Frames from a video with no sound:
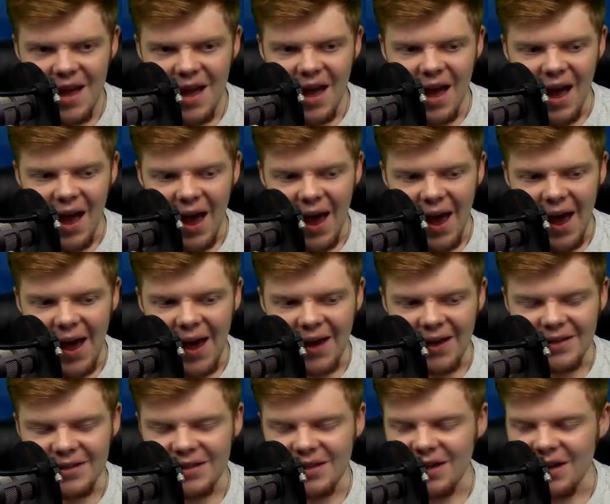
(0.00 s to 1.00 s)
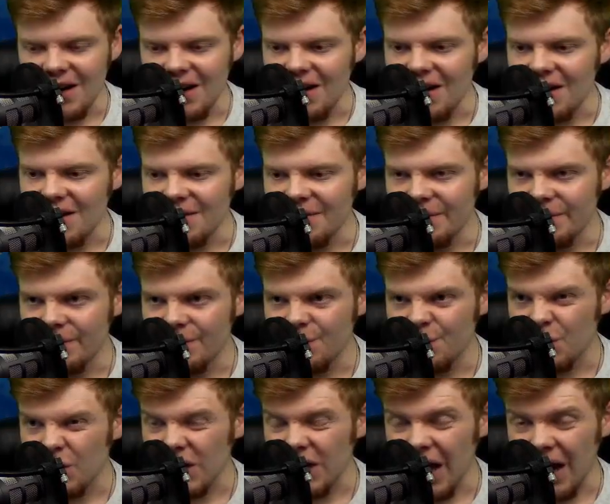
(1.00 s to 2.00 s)
At I
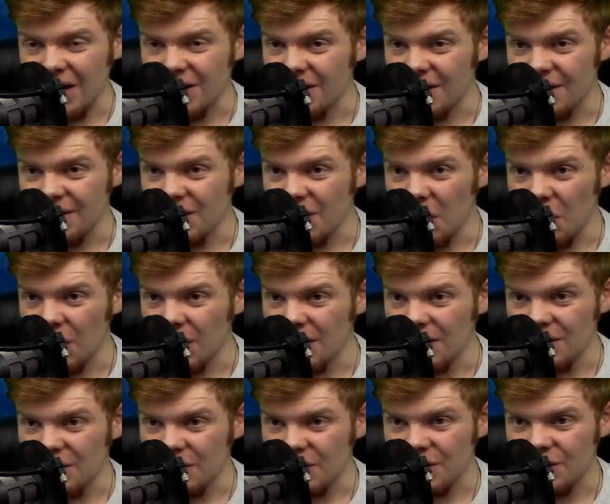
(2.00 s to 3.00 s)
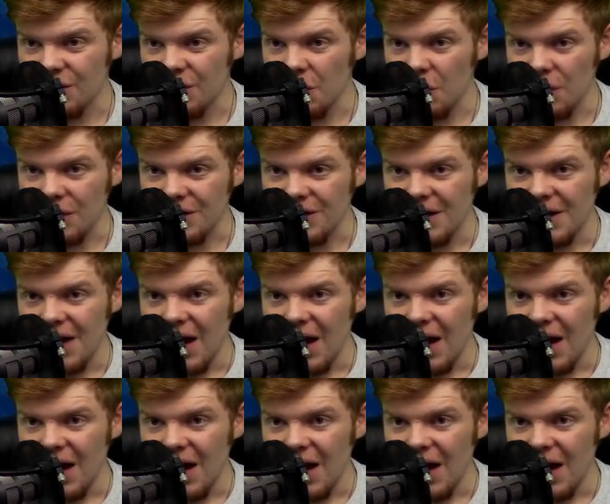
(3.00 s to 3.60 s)
don't even know what street it was.